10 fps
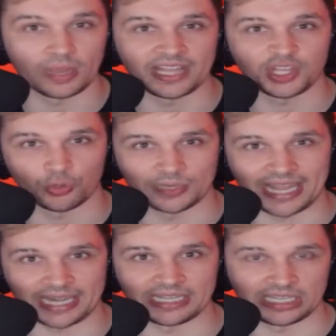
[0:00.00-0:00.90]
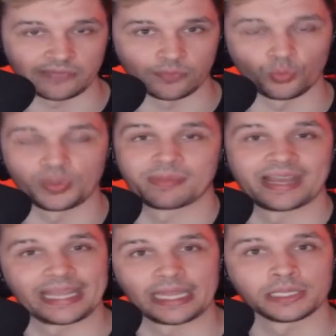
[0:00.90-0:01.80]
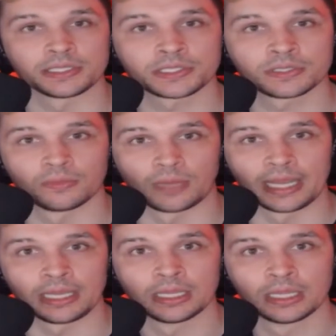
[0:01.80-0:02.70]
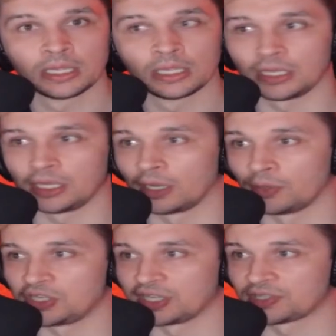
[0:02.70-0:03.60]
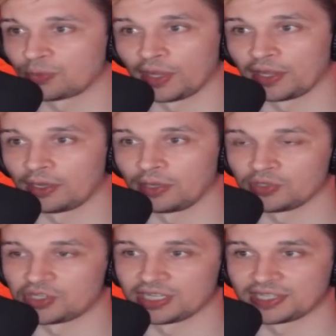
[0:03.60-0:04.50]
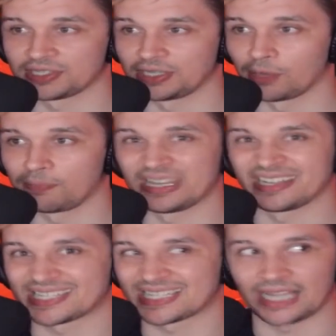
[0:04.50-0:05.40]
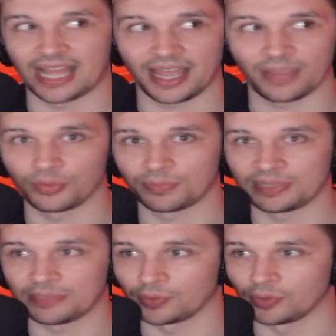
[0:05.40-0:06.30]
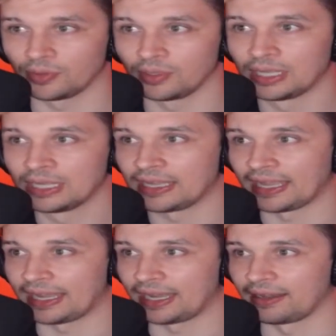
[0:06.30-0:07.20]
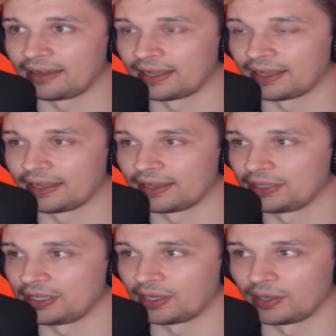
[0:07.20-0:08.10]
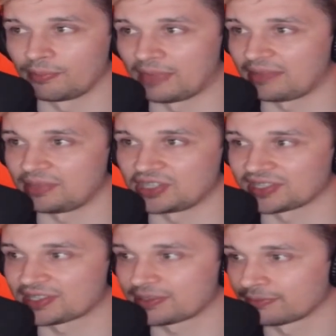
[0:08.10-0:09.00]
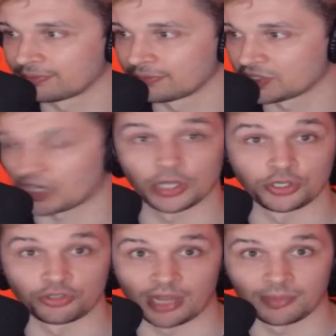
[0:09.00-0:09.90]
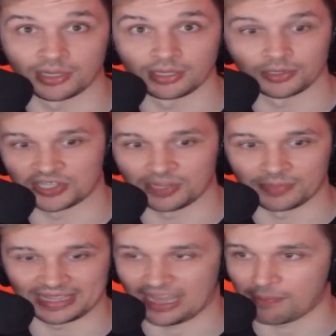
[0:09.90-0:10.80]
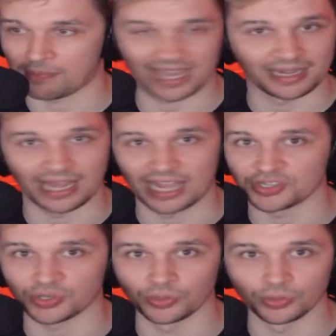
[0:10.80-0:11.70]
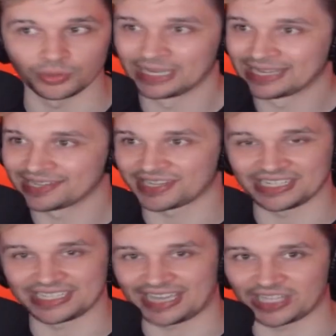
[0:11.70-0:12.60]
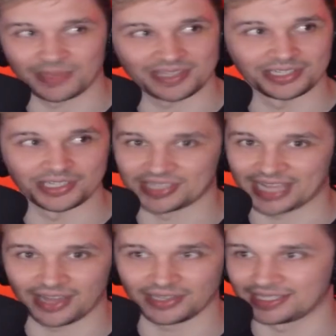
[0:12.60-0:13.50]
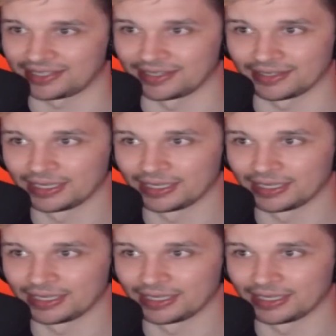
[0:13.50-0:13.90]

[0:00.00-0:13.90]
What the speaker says: creating evil with my hands, right? You know, just whether it was just, you know, being sly with people and, you know, maybe just starting drama or something like that back in high school, sending text messages out to